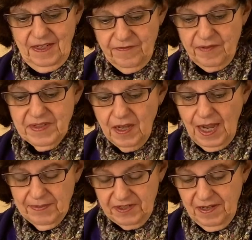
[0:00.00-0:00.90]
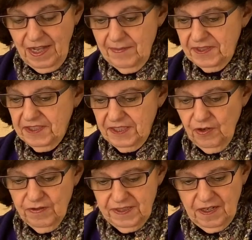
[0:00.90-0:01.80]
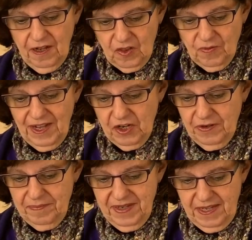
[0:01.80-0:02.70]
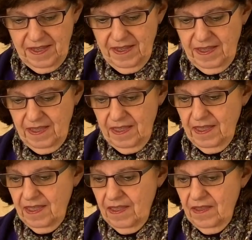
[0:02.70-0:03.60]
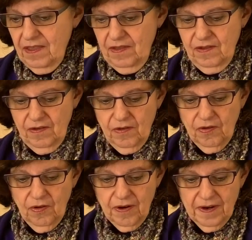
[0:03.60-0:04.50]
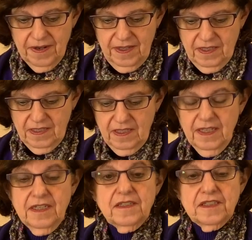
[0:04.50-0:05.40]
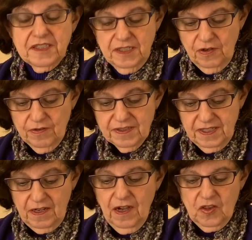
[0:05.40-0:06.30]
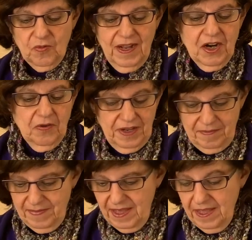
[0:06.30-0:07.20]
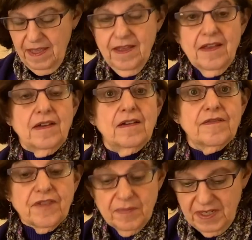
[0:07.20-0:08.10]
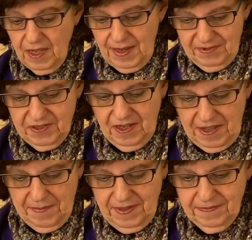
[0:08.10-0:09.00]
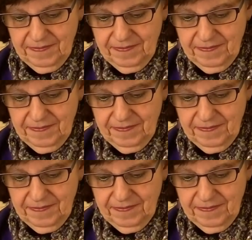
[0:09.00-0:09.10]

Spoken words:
From time to time, it snows in Colorado in May. Or, it snows in Colorado in May from time to time.